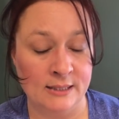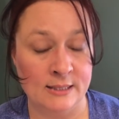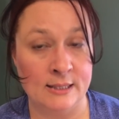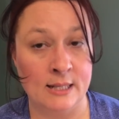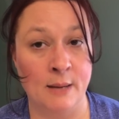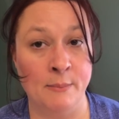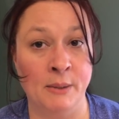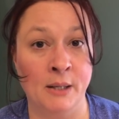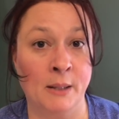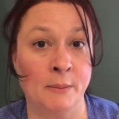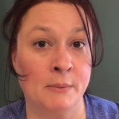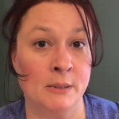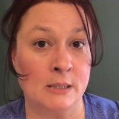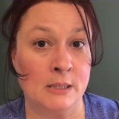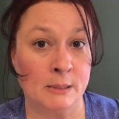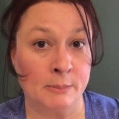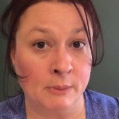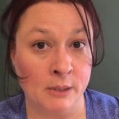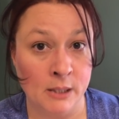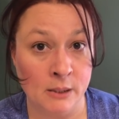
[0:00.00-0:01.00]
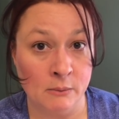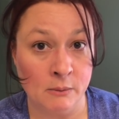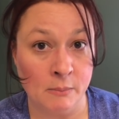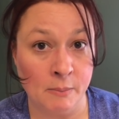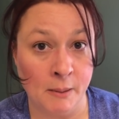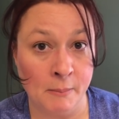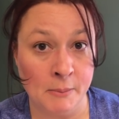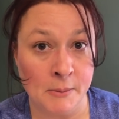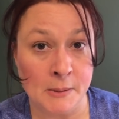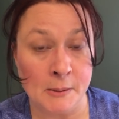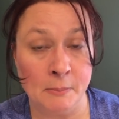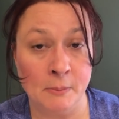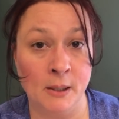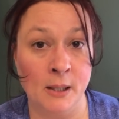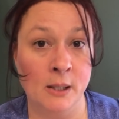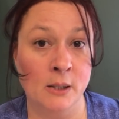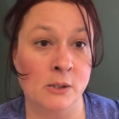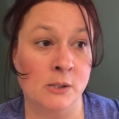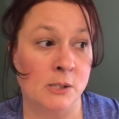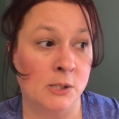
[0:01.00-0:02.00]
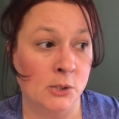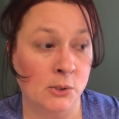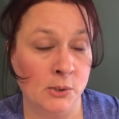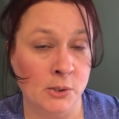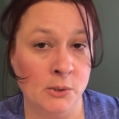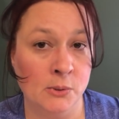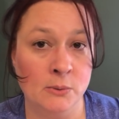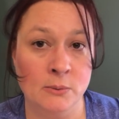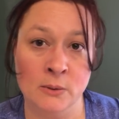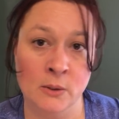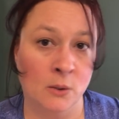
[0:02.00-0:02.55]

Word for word: Does that mean I'm gonna spray you with pepper spray or shoot you?